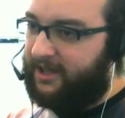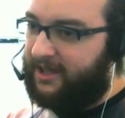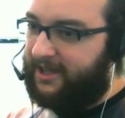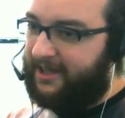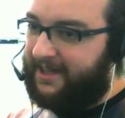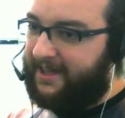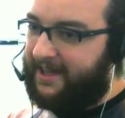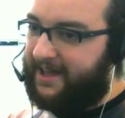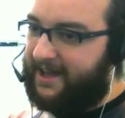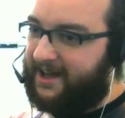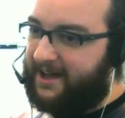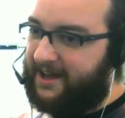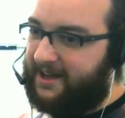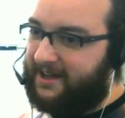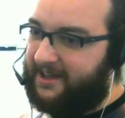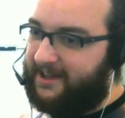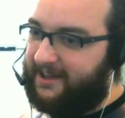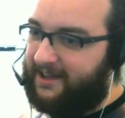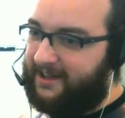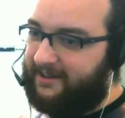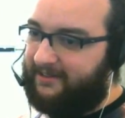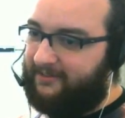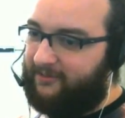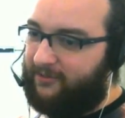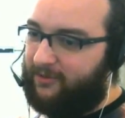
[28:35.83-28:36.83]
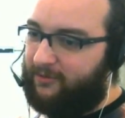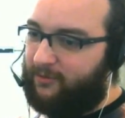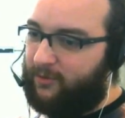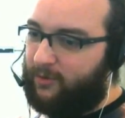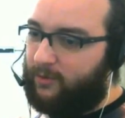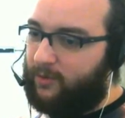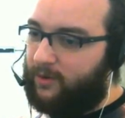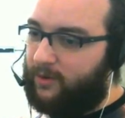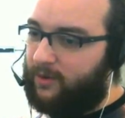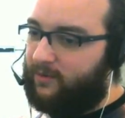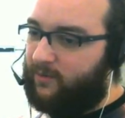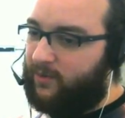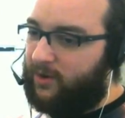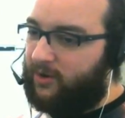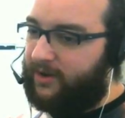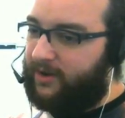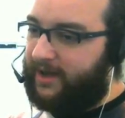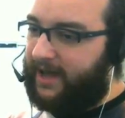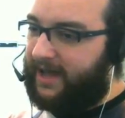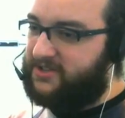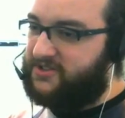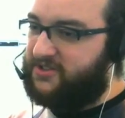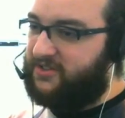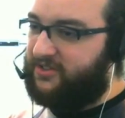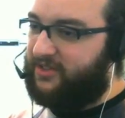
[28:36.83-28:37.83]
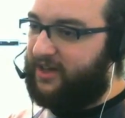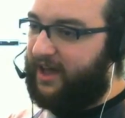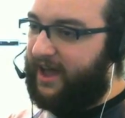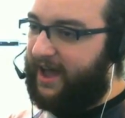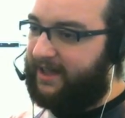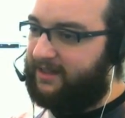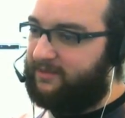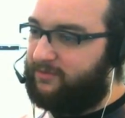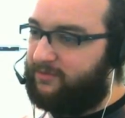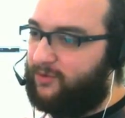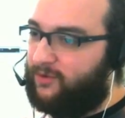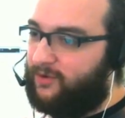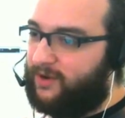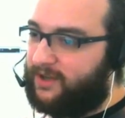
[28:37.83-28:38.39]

Yeah, we'll get to that. We'll